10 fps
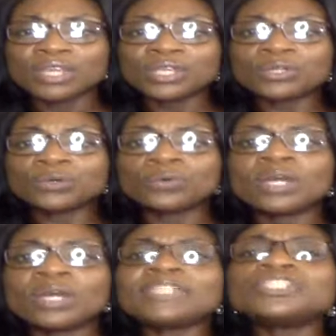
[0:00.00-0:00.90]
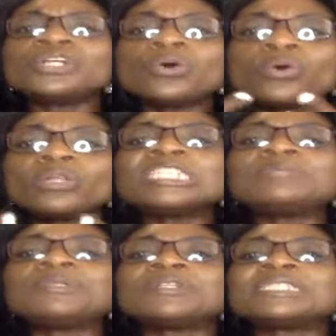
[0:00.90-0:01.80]
You know, let your Holy
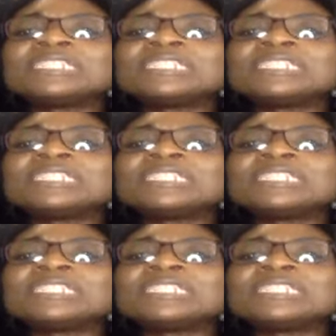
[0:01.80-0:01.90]
Spirit